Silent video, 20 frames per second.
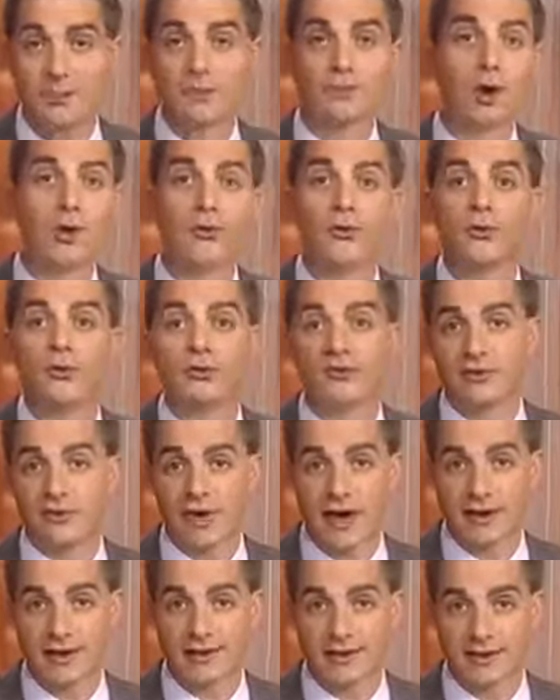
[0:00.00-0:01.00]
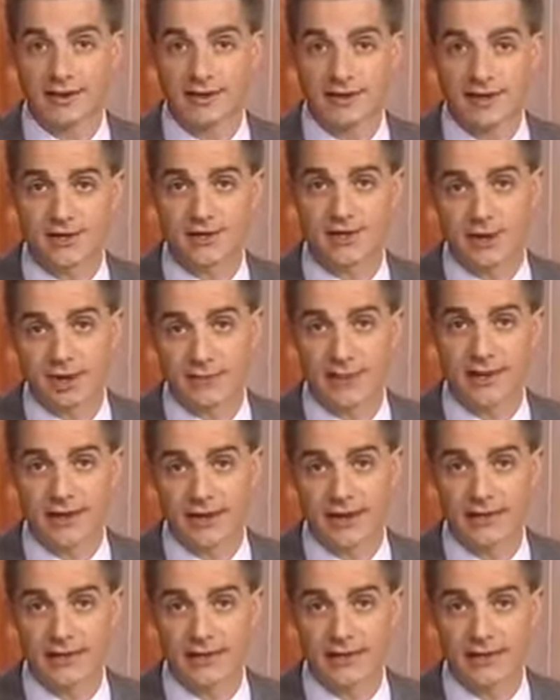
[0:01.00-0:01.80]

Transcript: immoral tactics. Joining me